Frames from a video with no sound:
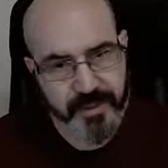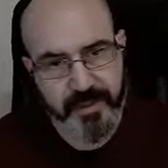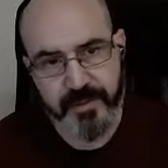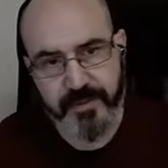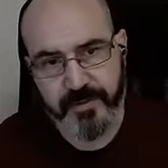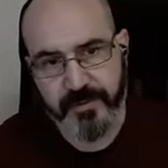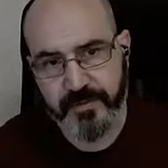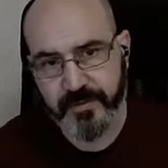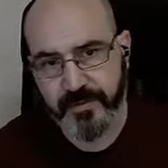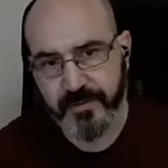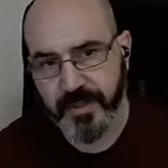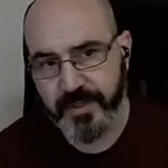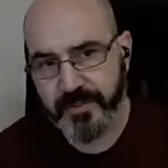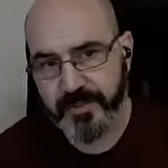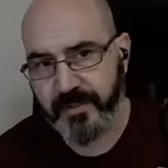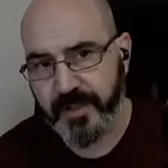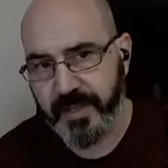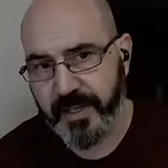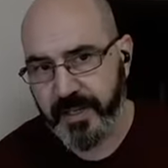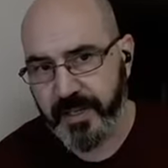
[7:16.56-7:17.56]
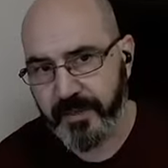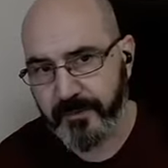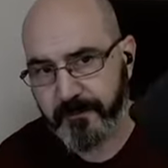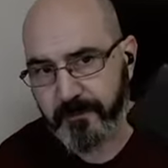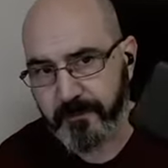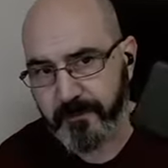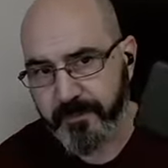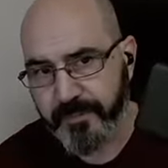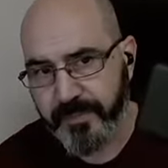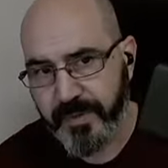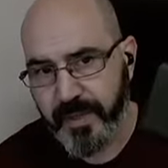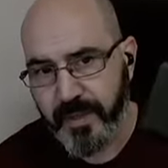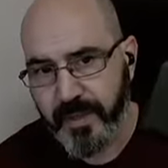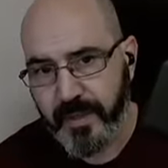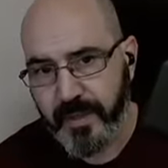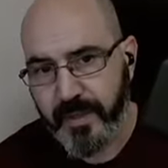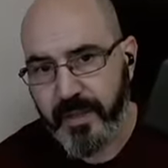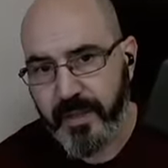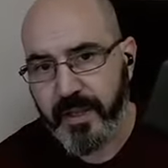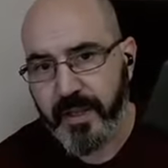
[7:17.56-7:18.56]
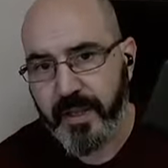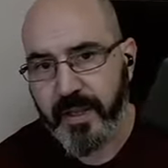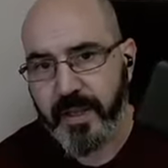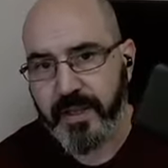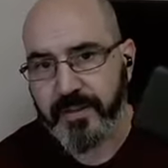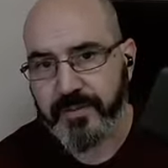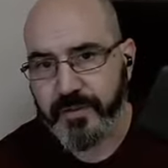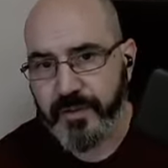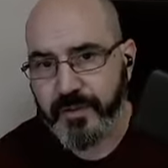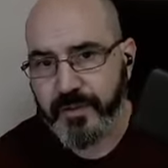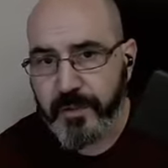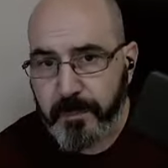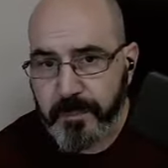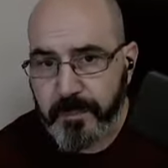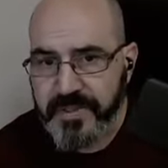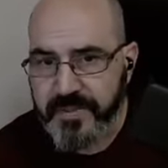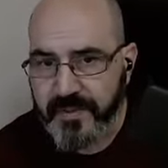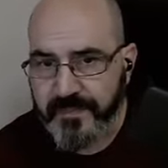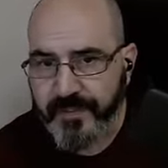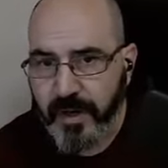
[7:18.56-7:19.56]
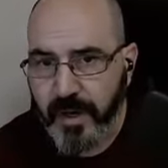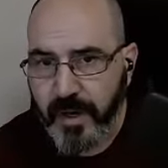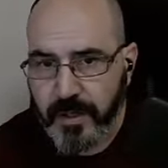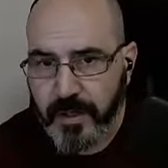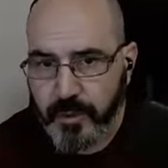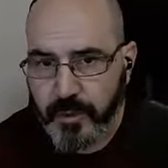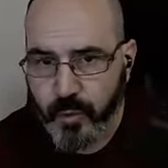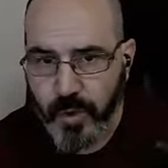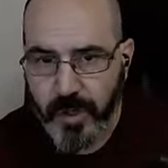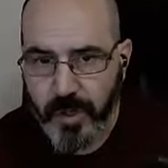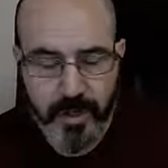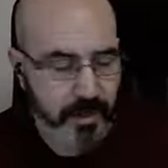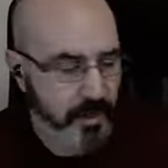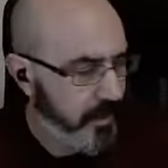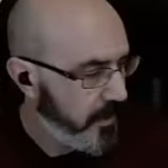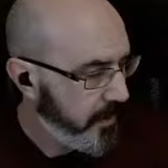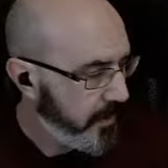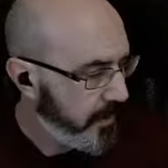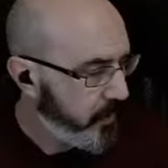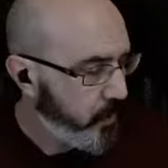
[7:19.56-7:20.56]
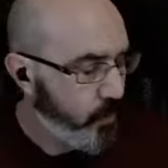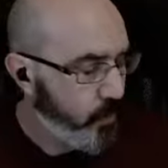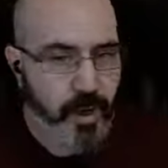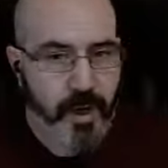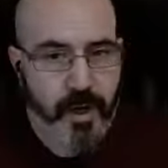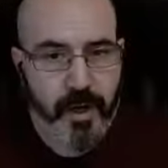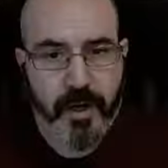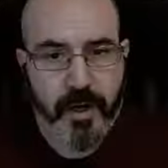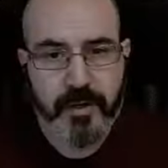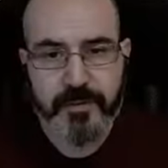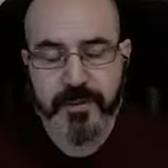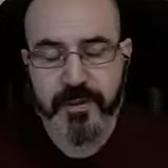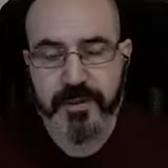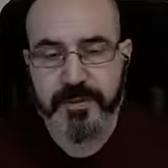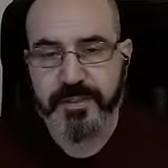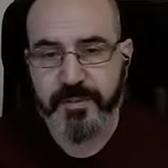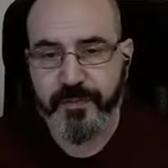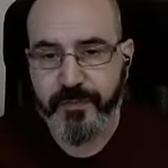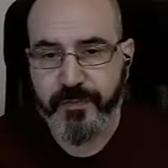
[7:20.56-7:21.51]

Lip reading: is this thing. It's just a piece of hardware where the